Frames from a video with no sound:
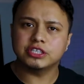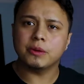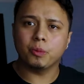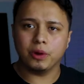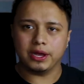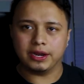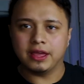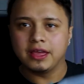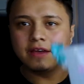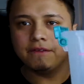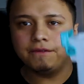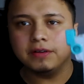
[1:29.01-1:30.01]
step 1,
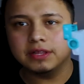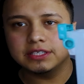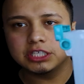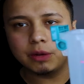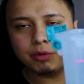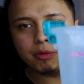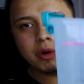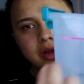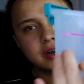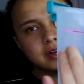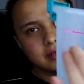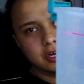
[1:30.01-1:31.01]
fill this up with
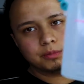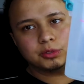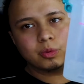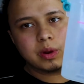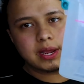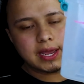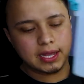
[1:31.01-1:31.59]
water up to 1